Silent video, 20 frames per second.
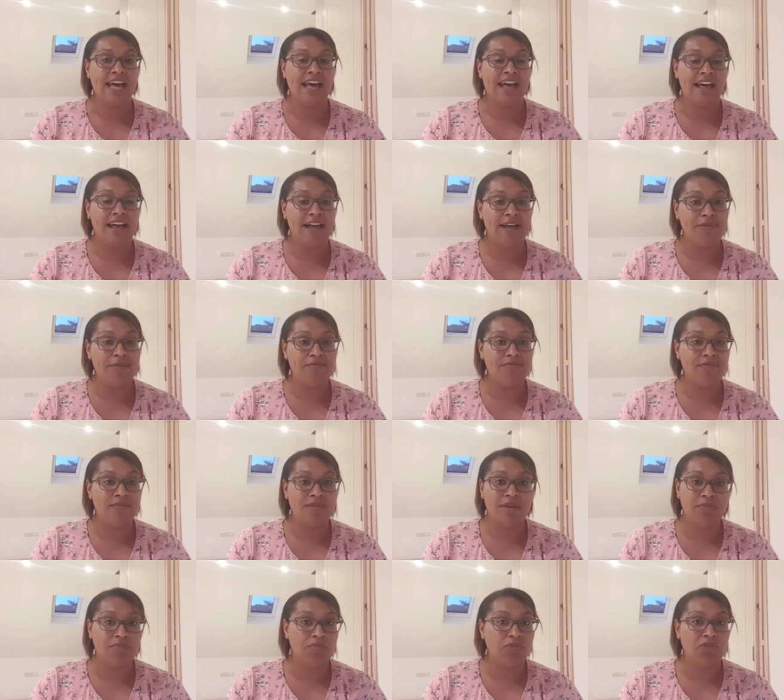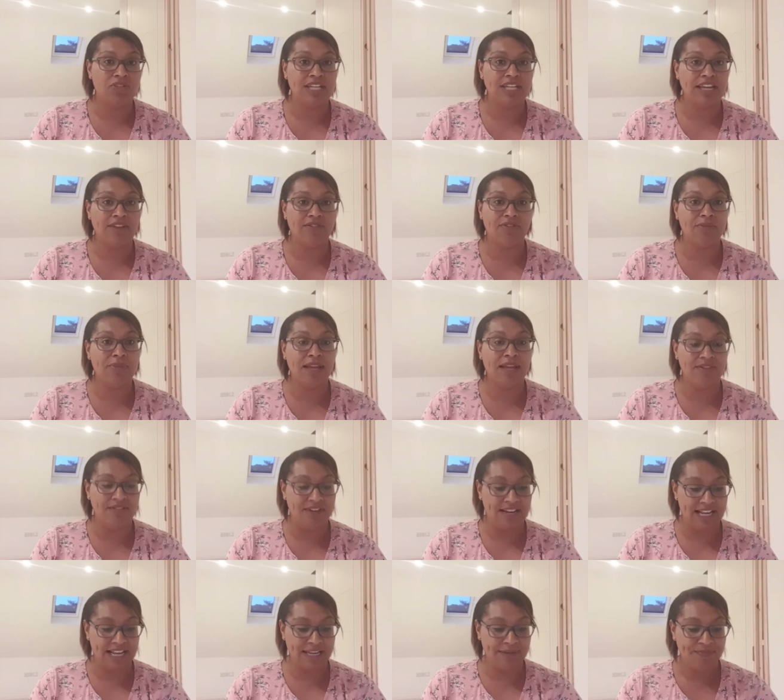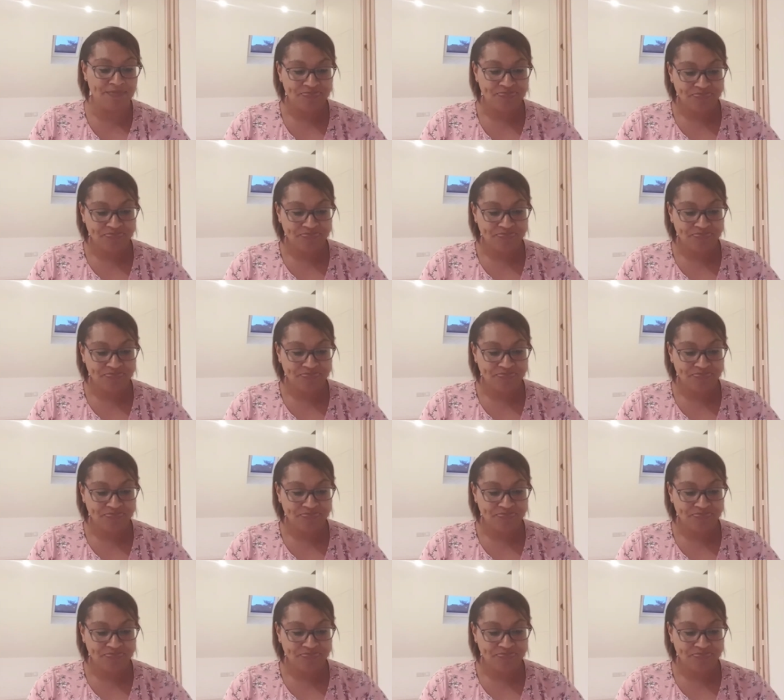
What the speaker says: and we'll take it from there really.